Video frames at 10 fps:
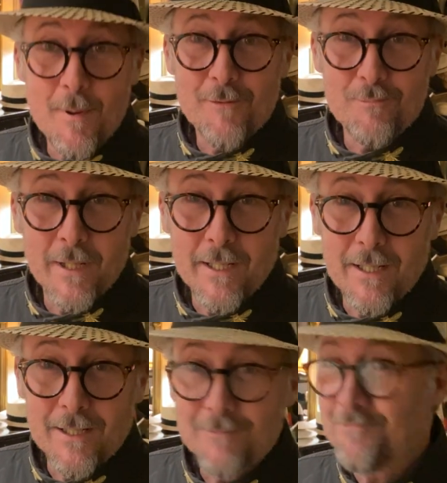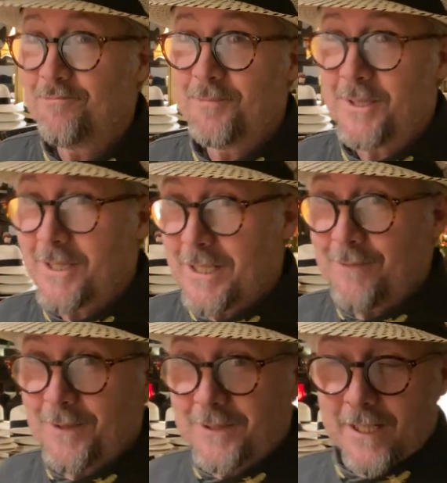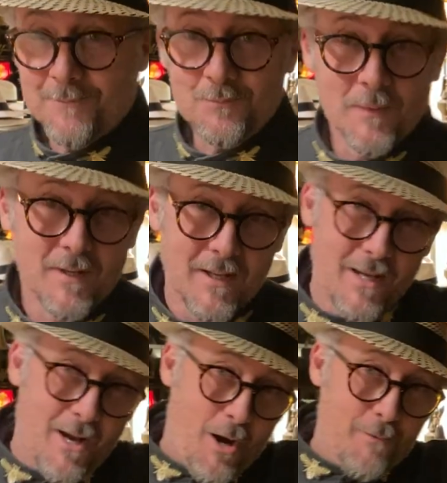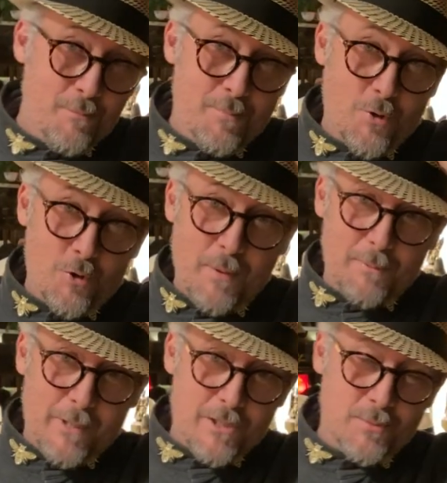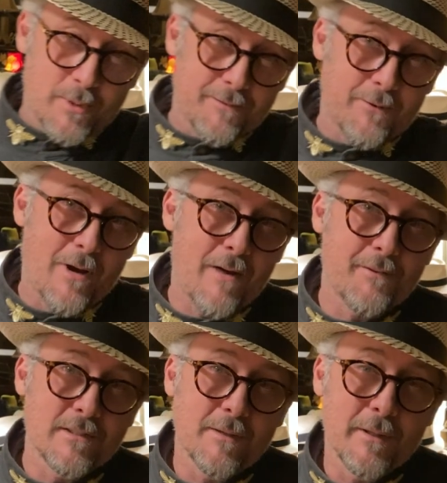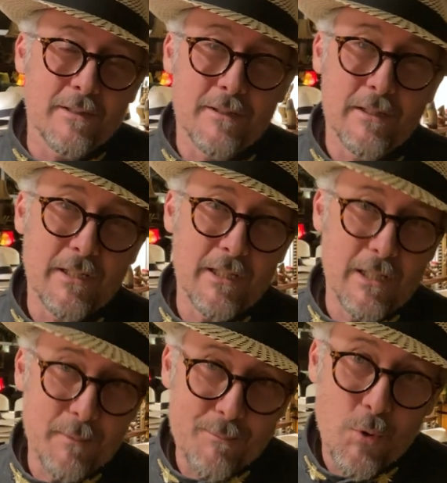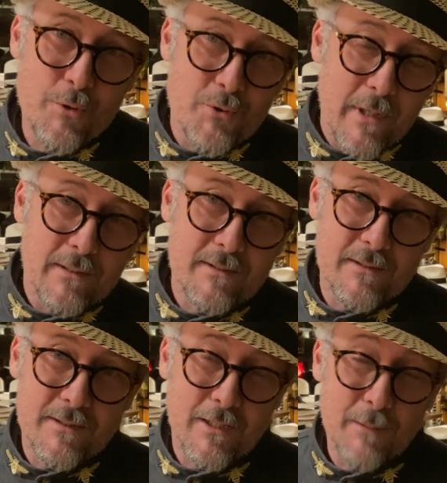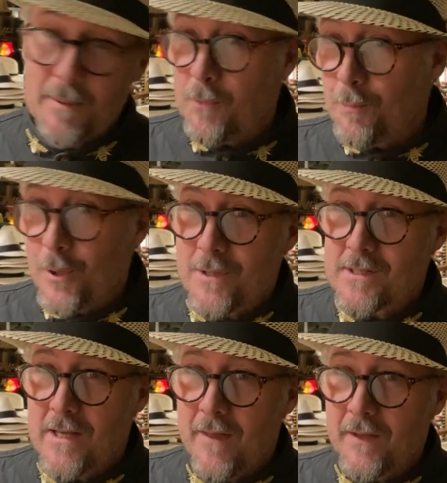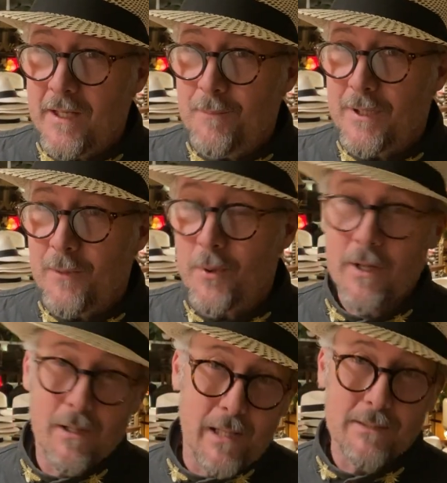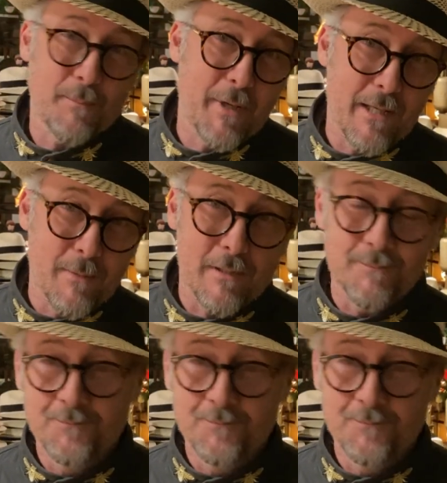after my car, but I love this hat. I often talk people into it if they're after something that's a little bit more dressed, it's got a bit more personality, but they want a classic Panama.